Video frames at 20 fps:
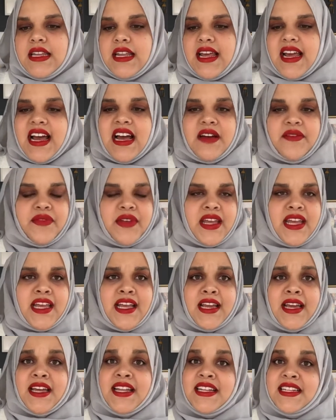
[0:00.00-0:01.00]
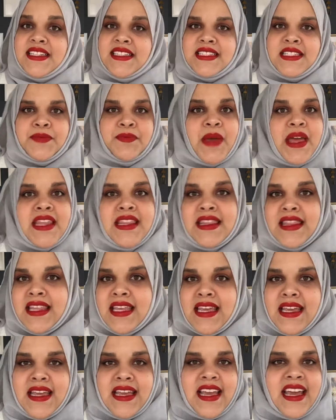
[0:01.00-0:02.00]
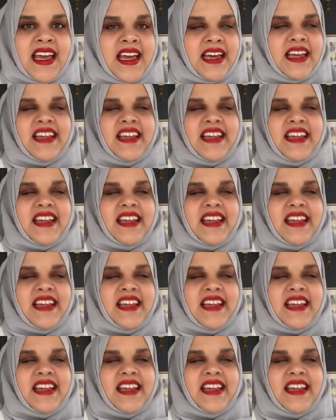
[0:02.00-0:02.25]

having spent the